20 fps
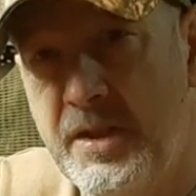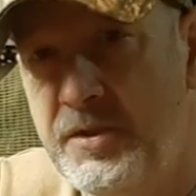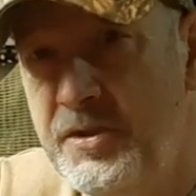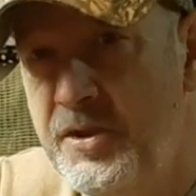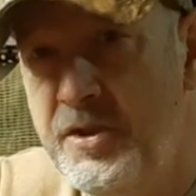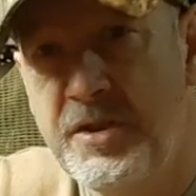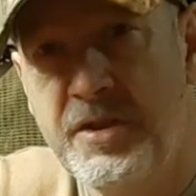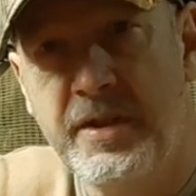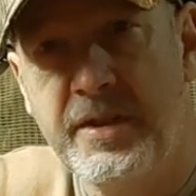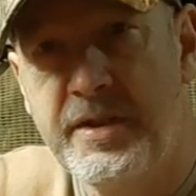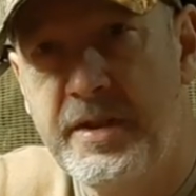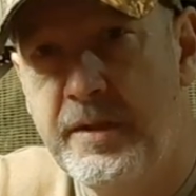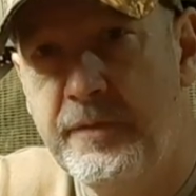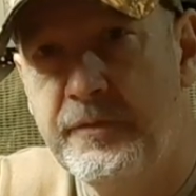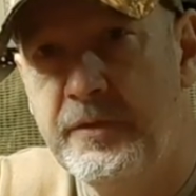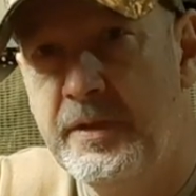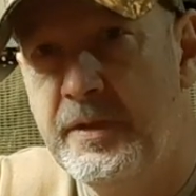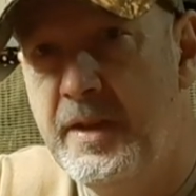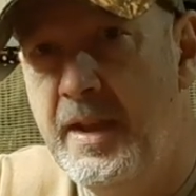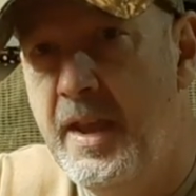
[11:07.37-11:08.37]
unusual, it's
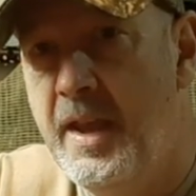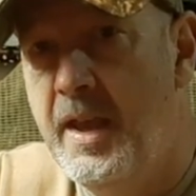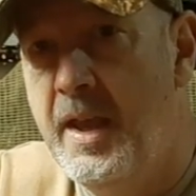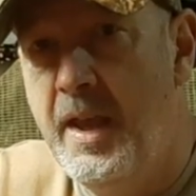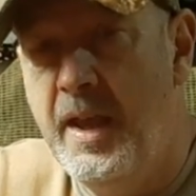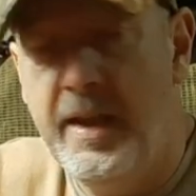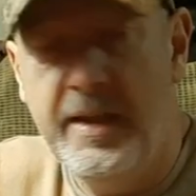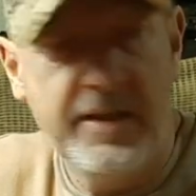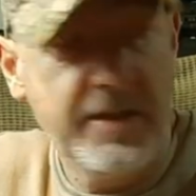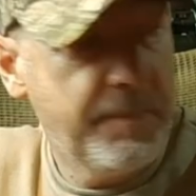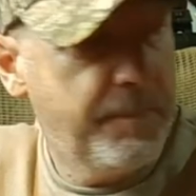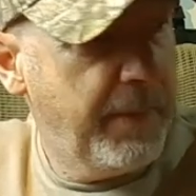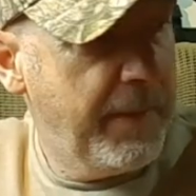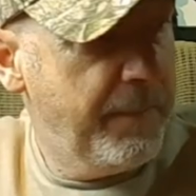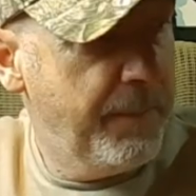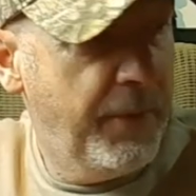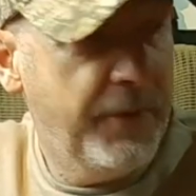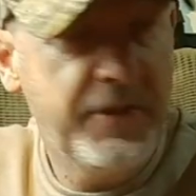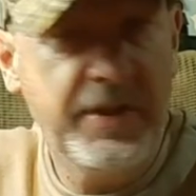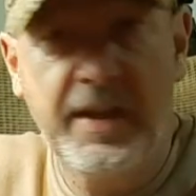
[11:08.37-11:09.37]
different, it's been
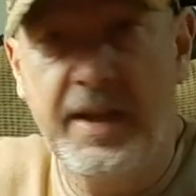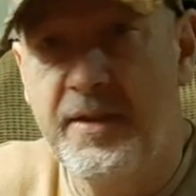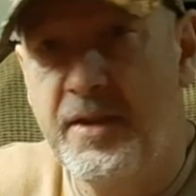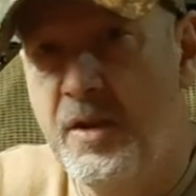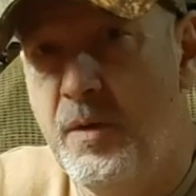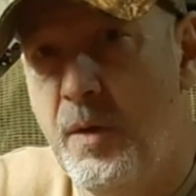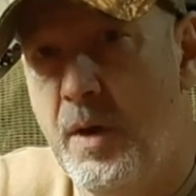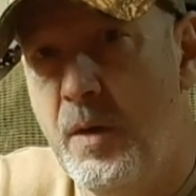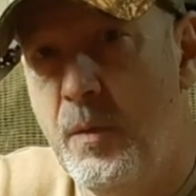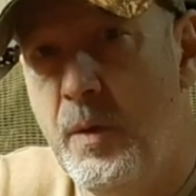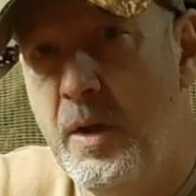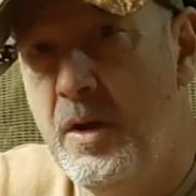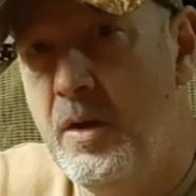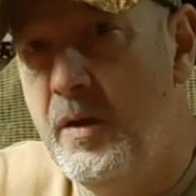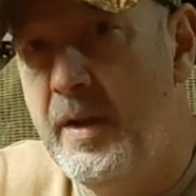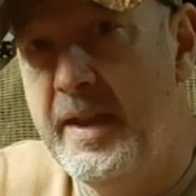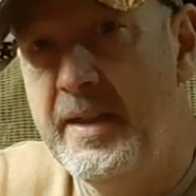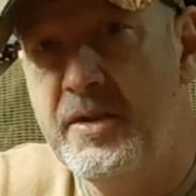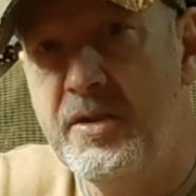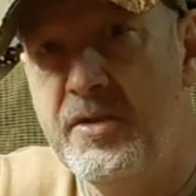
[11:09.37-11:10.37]
put together quite
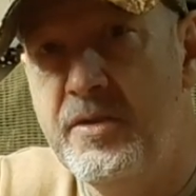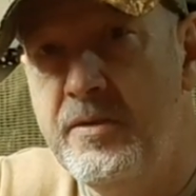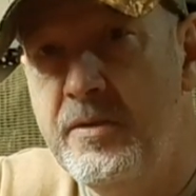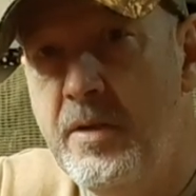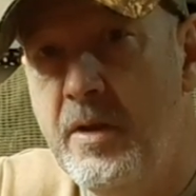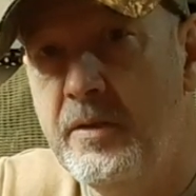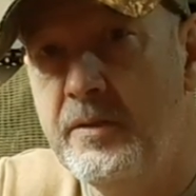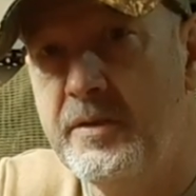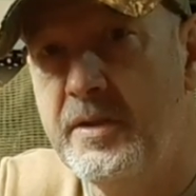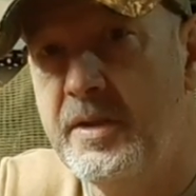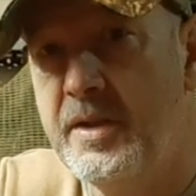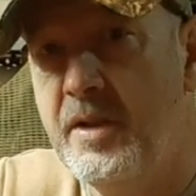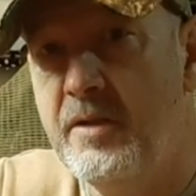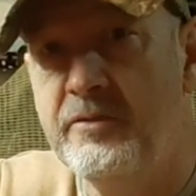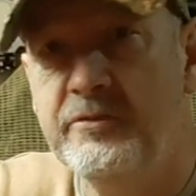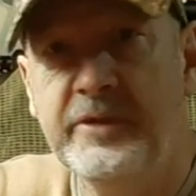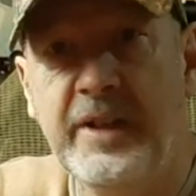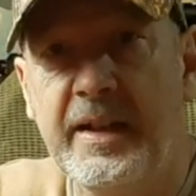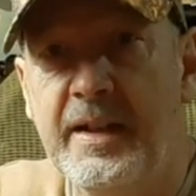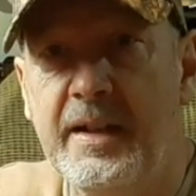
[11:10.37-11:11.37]
well. It's not a
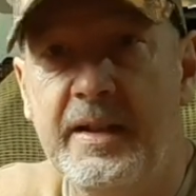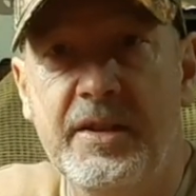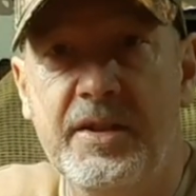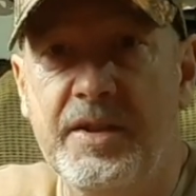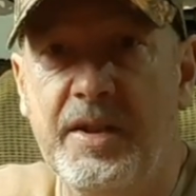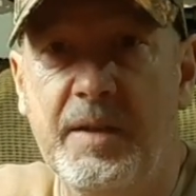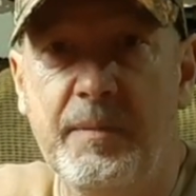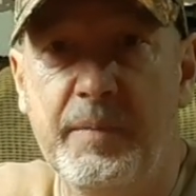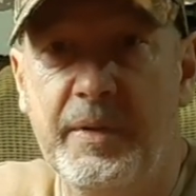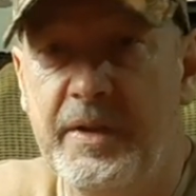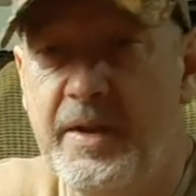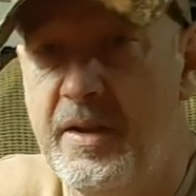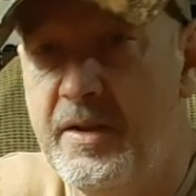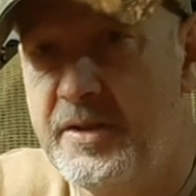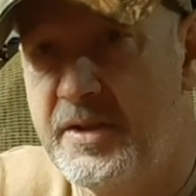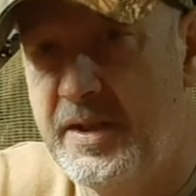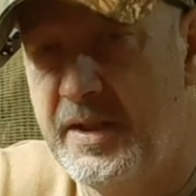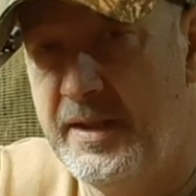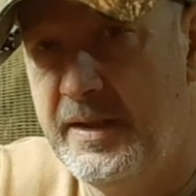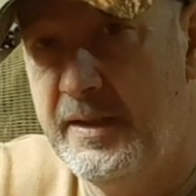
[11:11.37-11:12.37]
rattly, cheap,
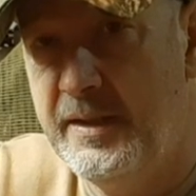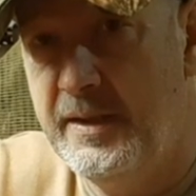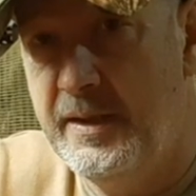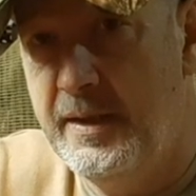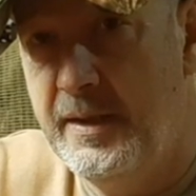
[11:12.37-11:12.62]
nasty,